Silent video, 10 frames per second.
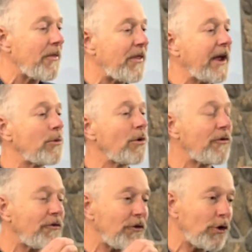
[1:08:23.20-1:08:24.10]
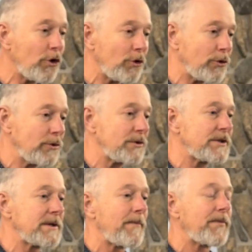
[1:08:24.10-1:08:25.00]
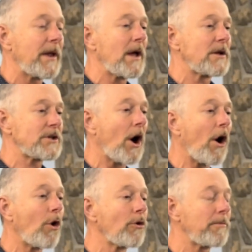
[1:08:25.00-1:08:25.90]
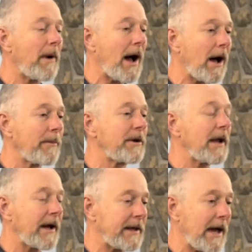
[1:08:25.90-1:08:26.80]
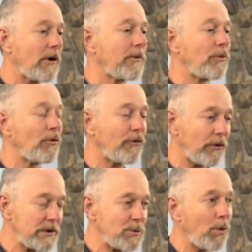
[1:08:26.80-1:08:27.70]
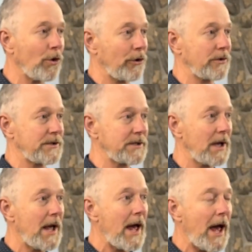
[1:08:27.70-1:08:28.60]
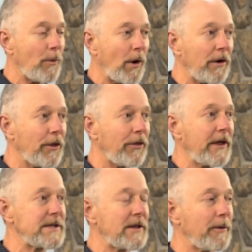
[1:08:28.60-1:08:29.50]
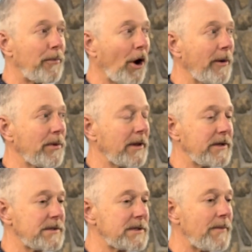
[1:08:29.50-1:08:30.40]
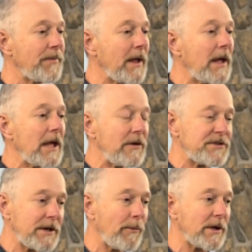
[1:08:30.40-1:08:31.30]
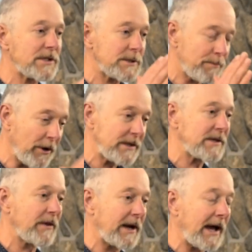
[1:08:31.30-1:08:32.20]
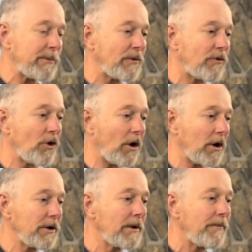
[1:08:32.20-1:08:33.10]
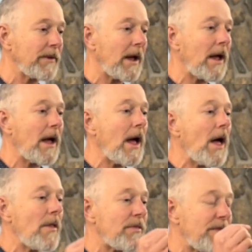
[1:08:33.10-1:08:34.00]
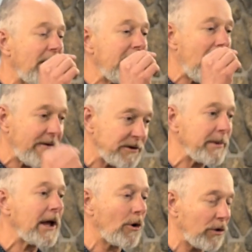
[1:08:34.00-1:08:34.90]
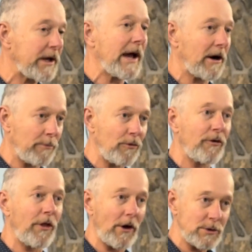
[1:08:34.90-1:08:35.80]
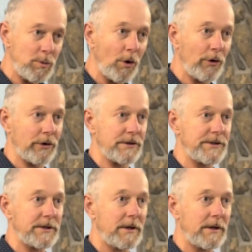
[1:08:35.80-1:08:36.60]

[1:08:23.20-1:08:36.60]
they refuse to hold Muhammad accountable for his words. And one of the things in the Bible is, if someone speaks in the name of God, they have to be held accountable for those words.